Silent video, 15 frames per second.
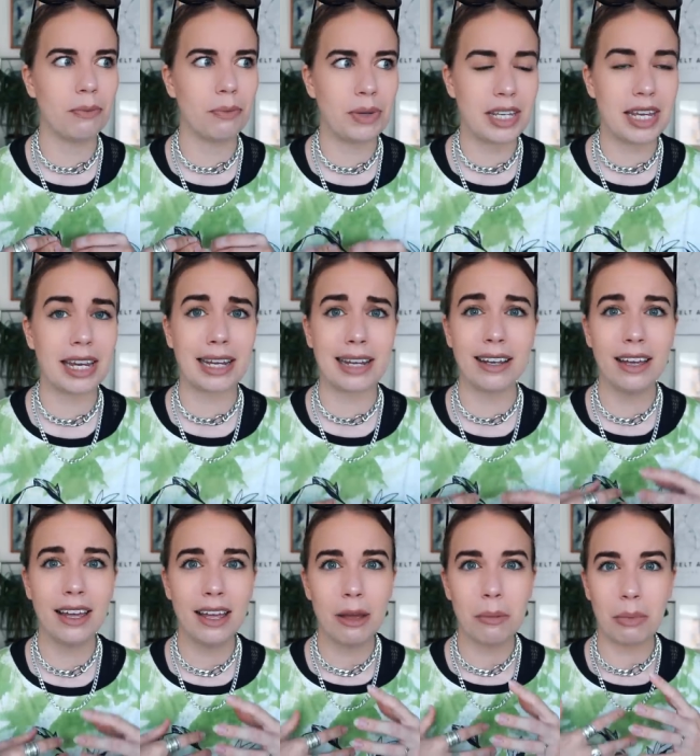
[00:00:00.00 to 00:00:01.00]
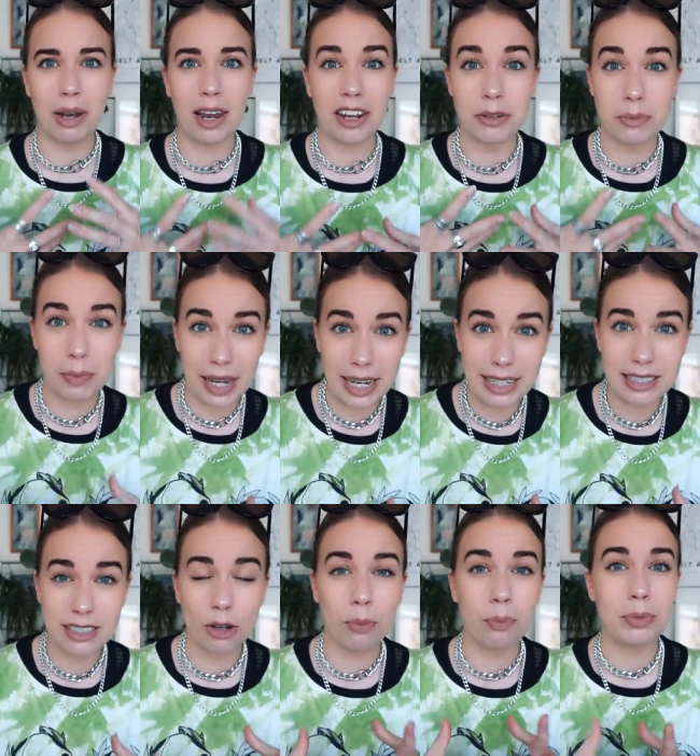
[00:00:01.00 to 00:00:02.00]
being
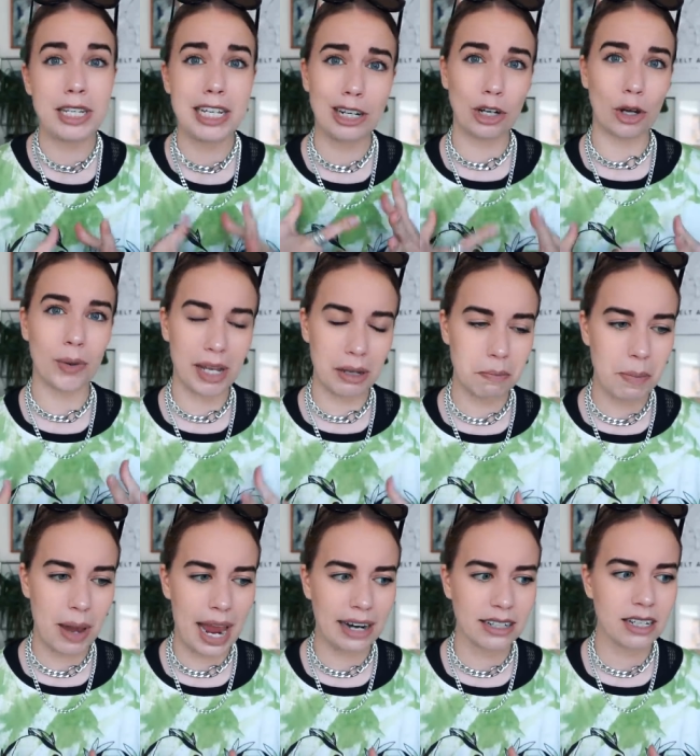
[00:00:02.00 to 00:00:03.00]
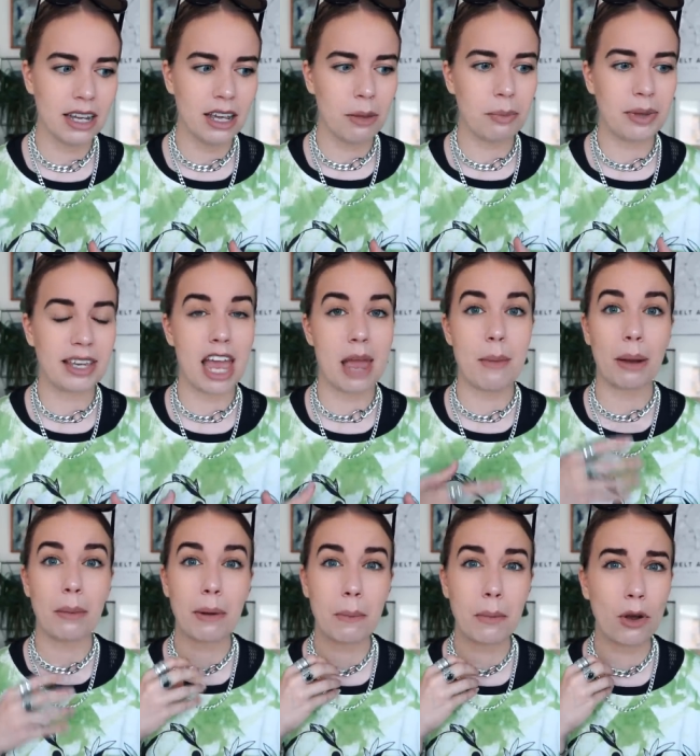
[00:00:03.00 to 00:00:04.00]
plant-based or being low impact became
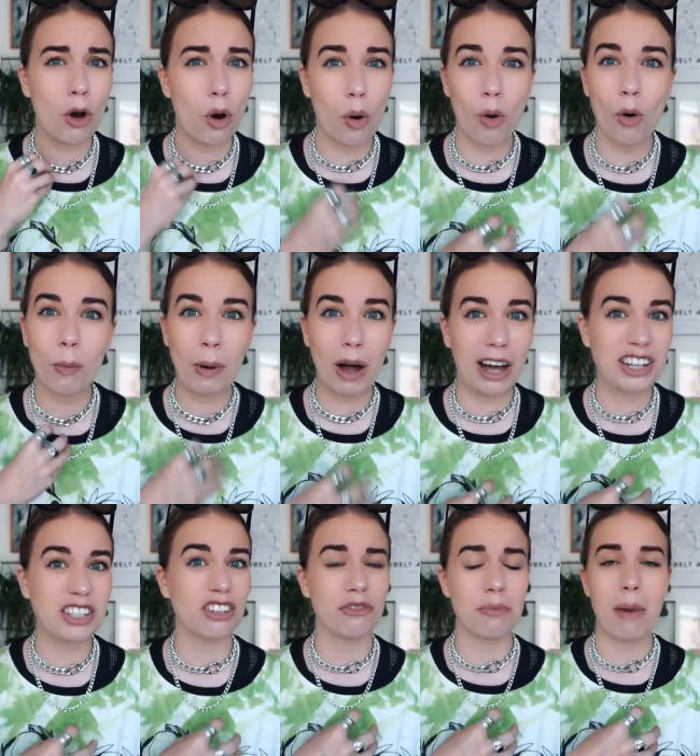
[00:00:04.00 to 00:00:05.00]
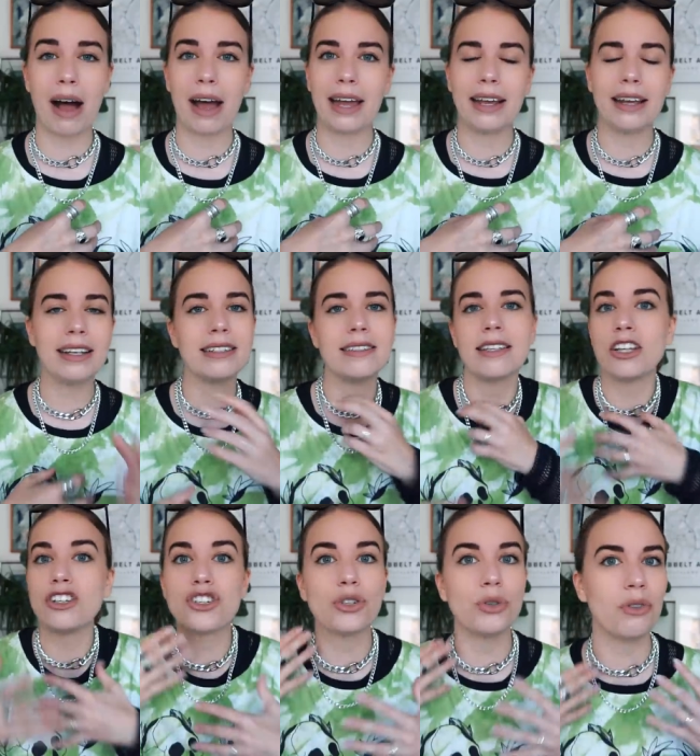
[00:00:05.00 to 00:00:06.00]
a core part of my
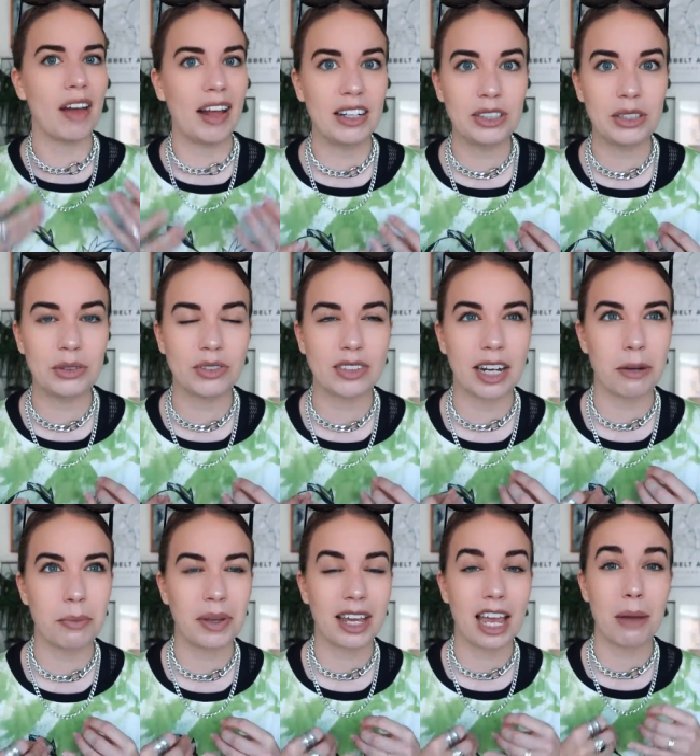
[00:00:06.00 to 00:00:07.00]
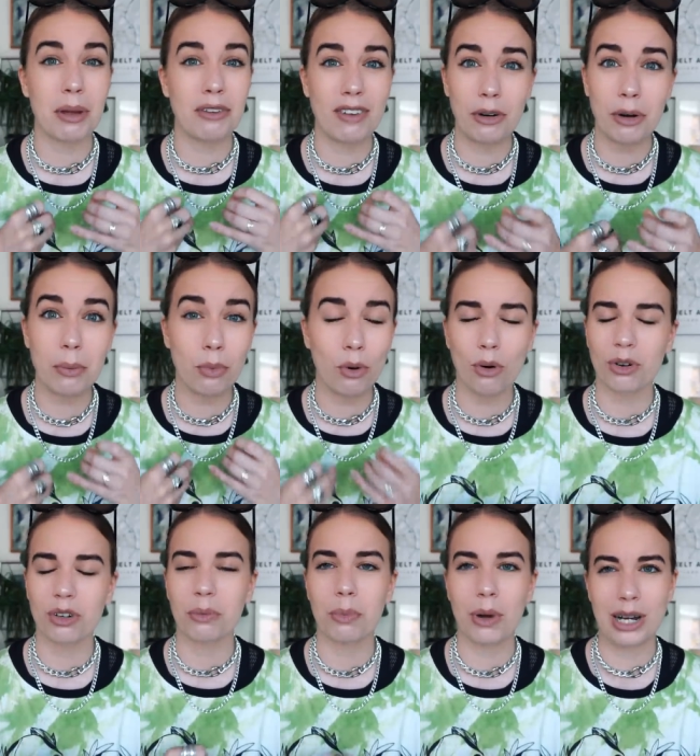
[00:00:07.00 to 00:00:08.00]
essential values, that it became a very
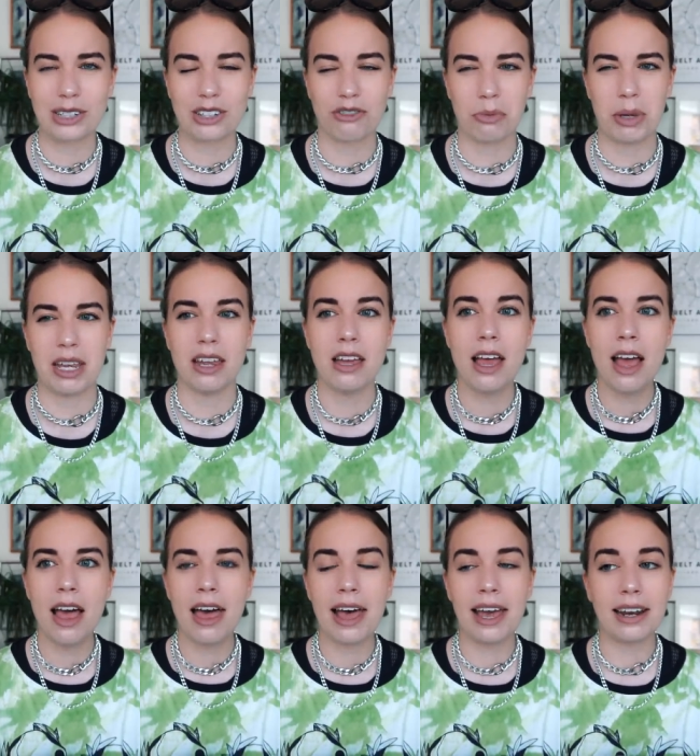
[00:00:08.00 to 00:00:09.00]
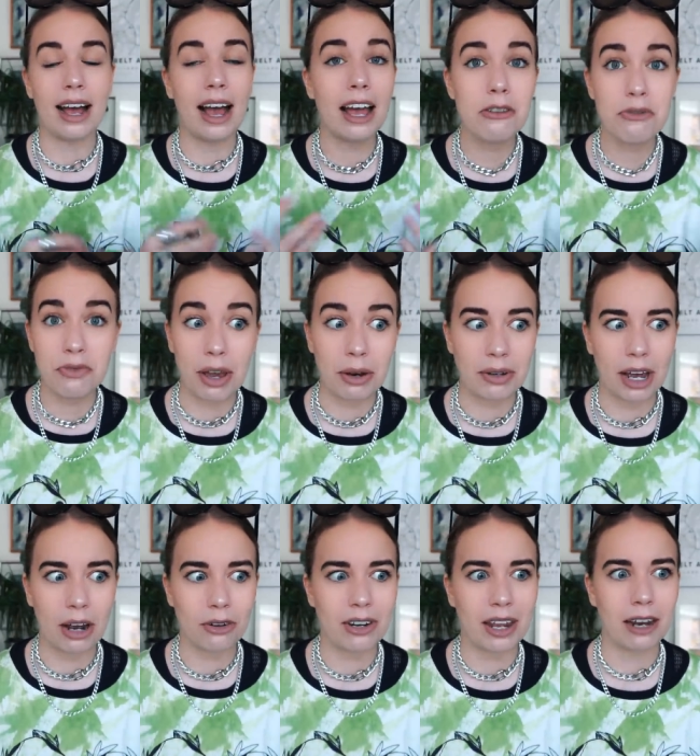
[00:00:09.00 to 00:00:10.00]
important part of me. And I found
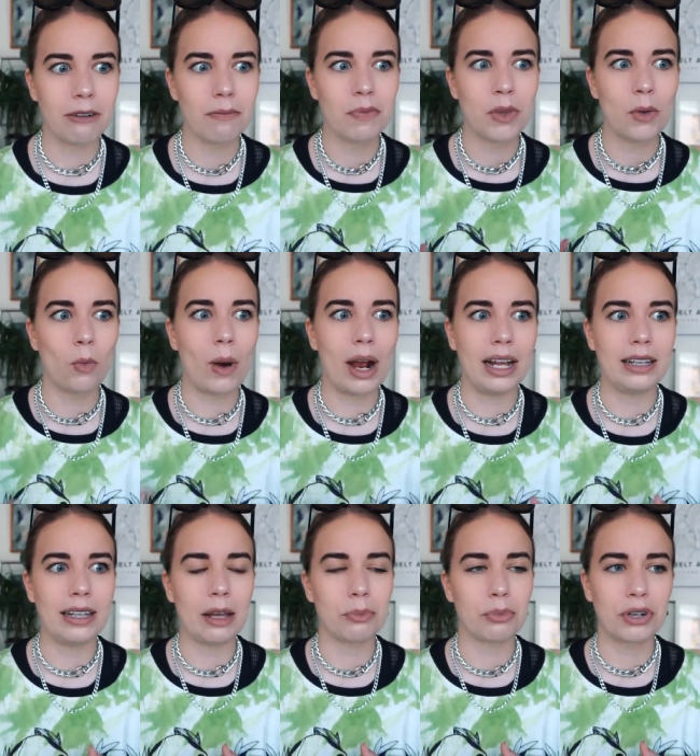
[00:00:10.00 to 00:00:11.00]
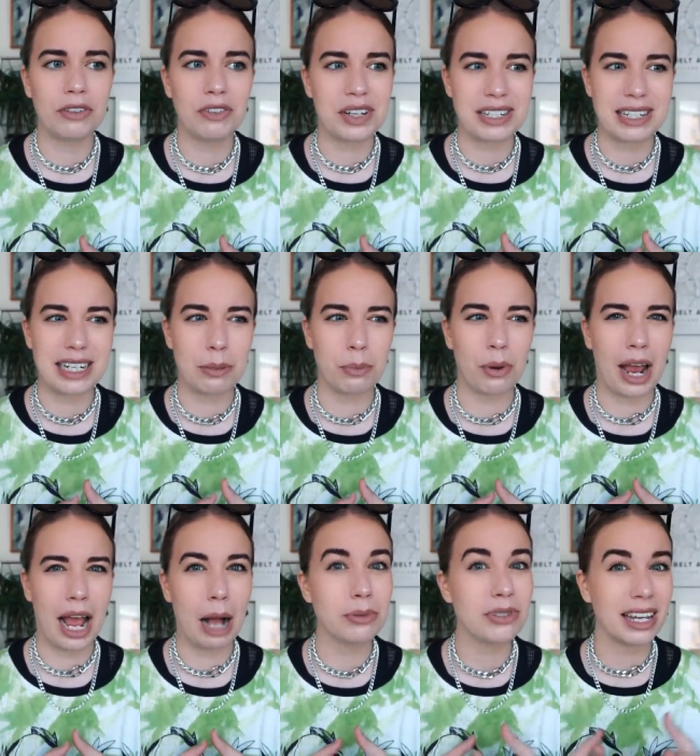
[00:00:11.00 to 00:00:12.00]
out that while previously
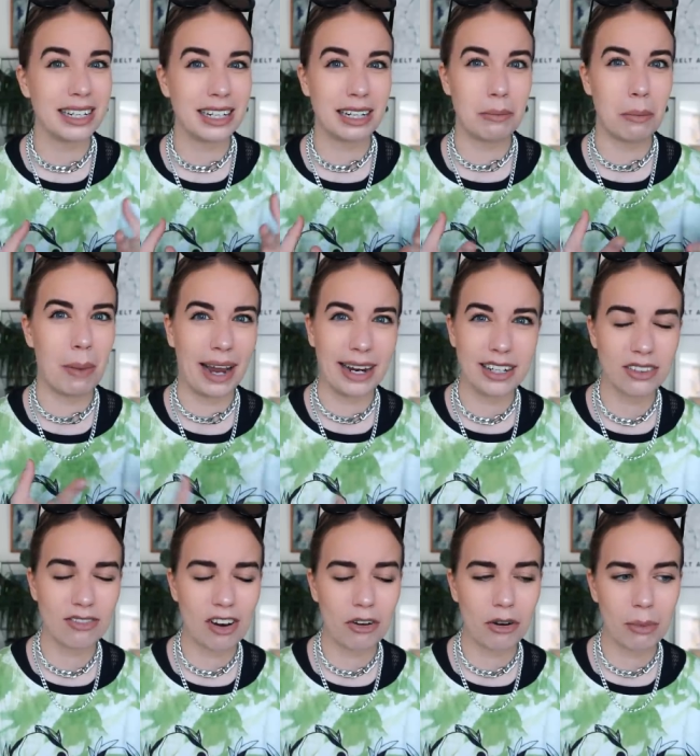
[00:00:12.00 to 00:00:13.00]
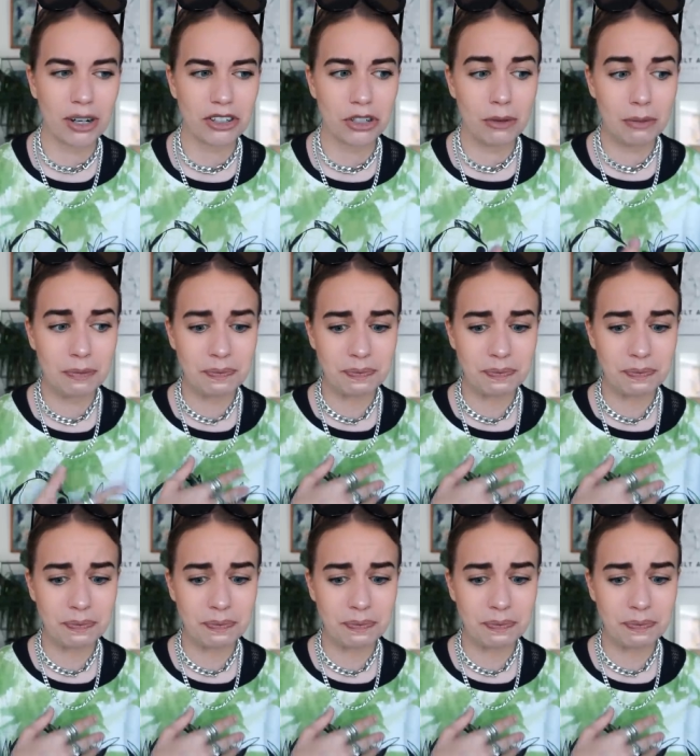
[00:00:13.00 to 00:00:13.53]
perhaps I didn't mind very much,